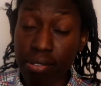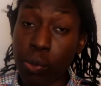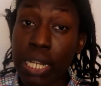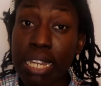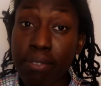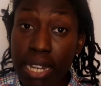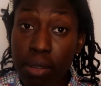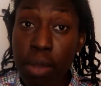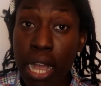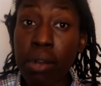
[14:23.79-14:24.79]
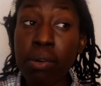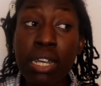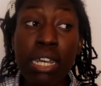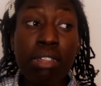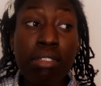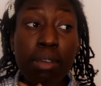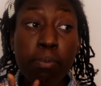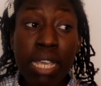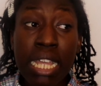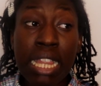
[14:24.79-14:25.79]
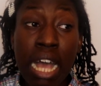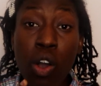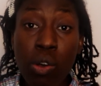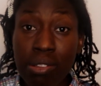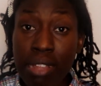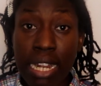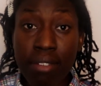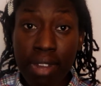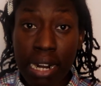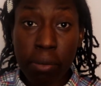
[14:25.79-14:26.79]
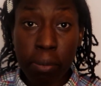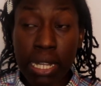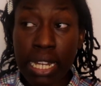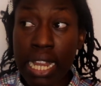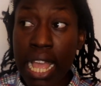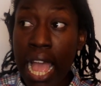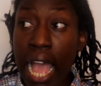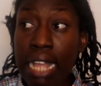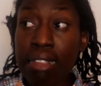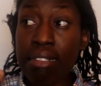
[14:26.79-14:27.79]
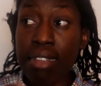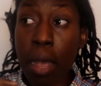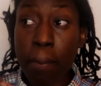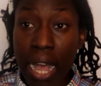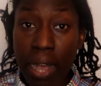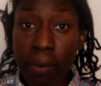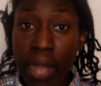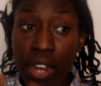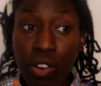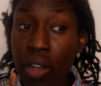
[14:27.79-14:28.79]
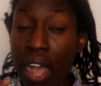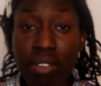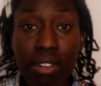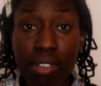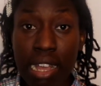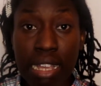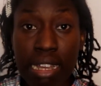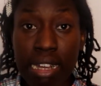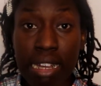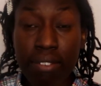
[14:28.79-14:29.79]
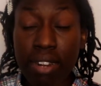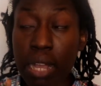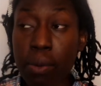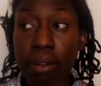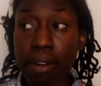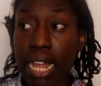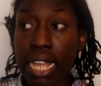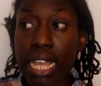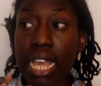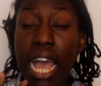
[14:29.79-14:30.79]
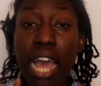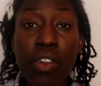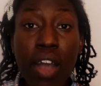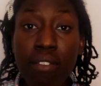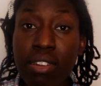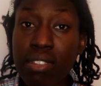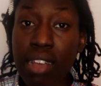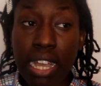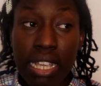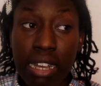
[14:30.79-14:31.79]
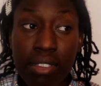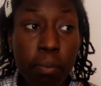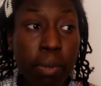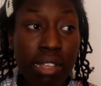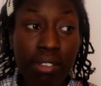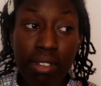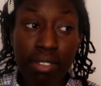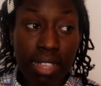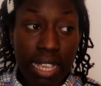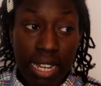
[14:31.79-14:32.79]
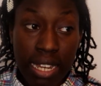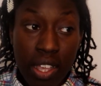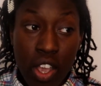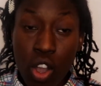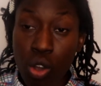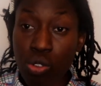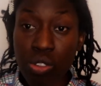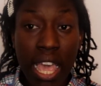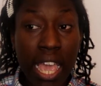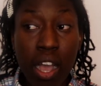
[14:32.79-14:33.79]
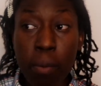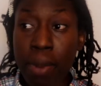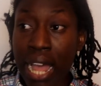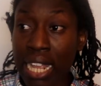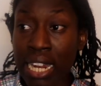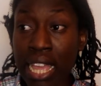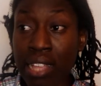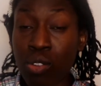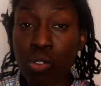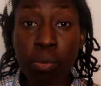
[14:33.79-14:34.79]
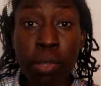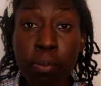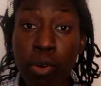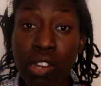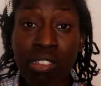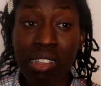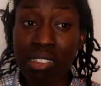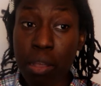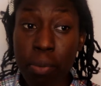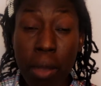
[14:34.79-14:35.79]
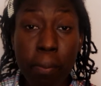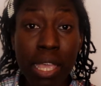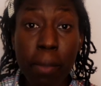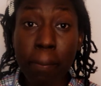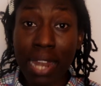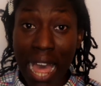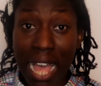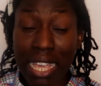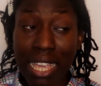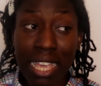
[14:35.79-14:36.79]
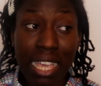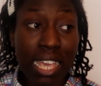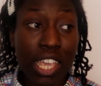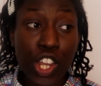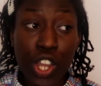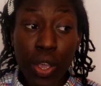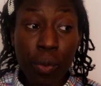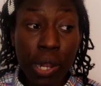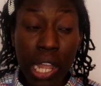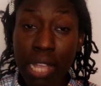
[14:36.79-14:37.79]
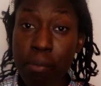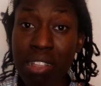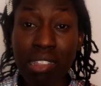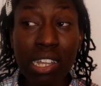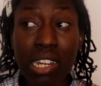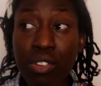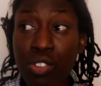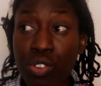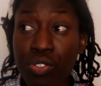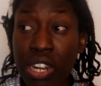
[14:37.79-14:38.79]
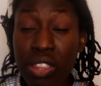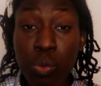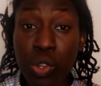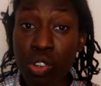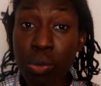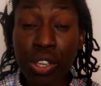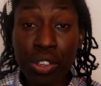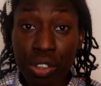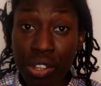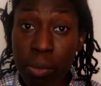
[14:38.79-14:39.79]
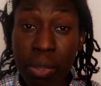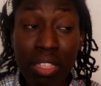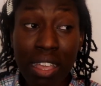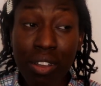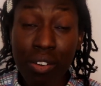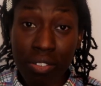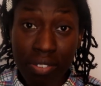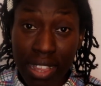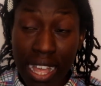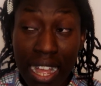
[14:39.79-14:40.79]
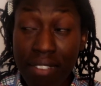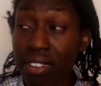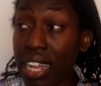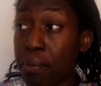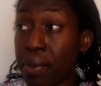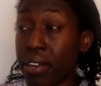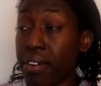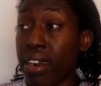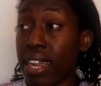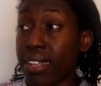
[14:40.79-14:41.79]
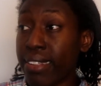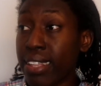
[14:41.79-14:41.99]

We did really well to be in that hostile environment and come out and not have a desire, I feel like I want to cry, and not have a desire to bleach our skin or to hate our blackness or to be apologetic about being black. You know, like my secondary school friends were doing good, and we thank God for that. I feel like I'm gonna cry.